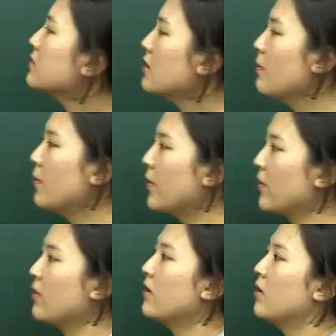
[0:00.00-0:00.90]

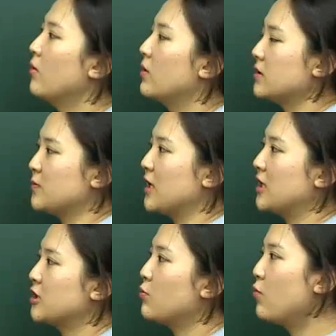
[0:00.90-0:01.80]
number
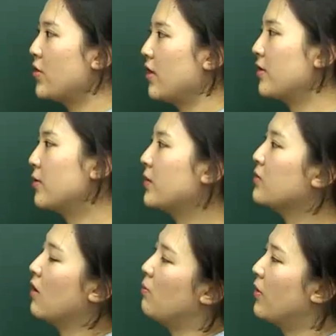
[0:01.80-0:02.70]
subtraction with another real
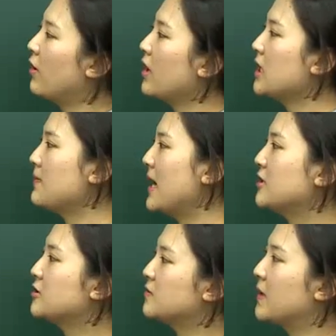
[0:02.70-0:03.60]
number,
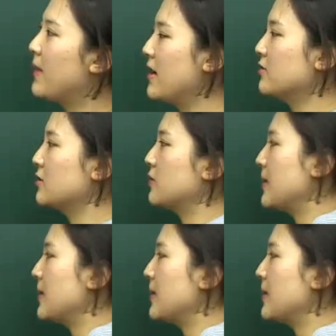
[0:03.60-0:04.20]
imaginary by another